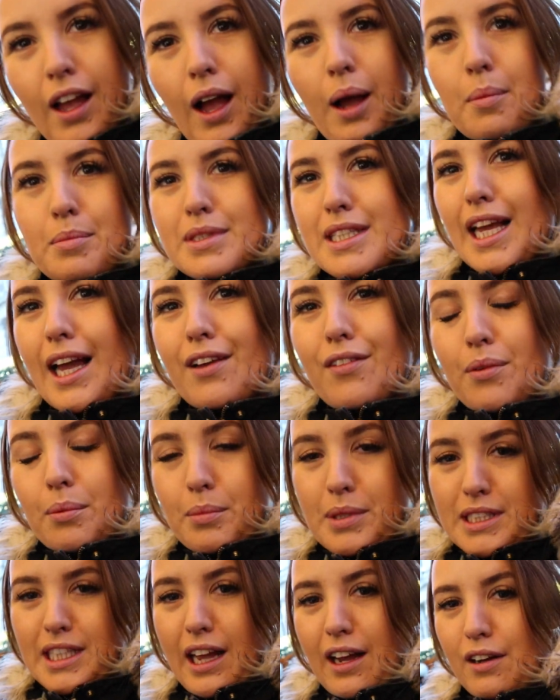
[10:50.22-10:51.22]
I'm saving
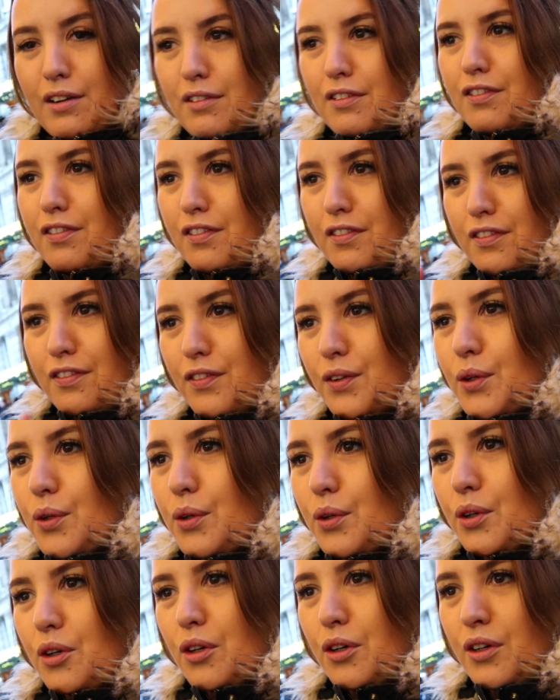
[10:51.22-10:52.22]
myself
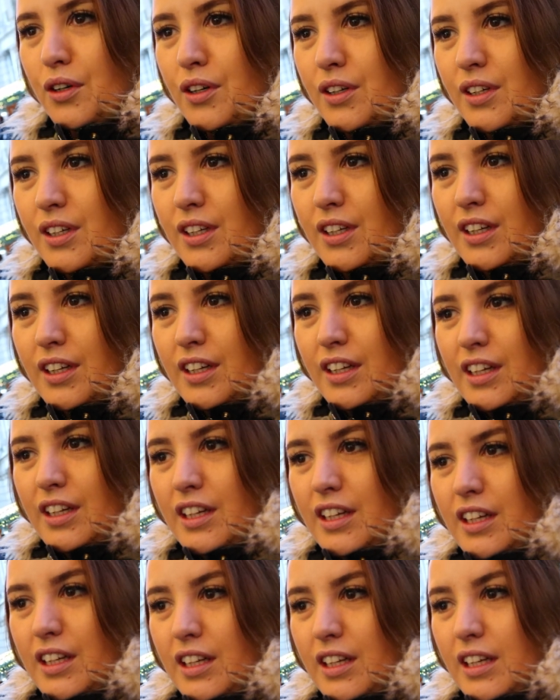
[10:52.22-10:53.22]
for
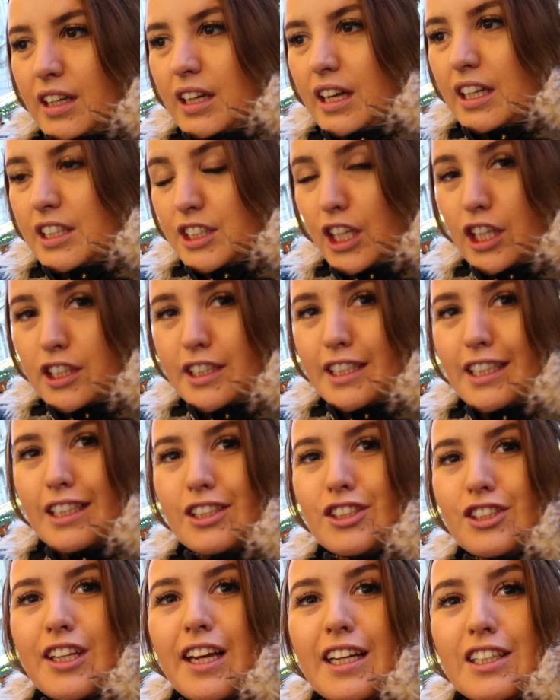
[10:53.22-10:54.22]
a
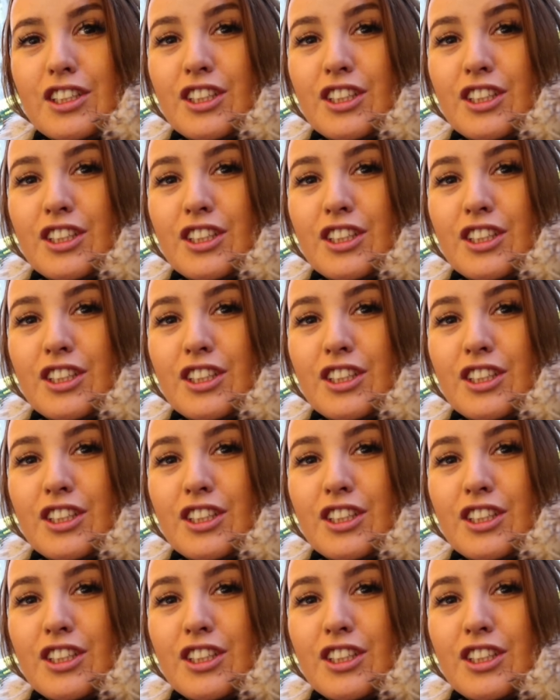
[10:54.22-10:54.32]
sausage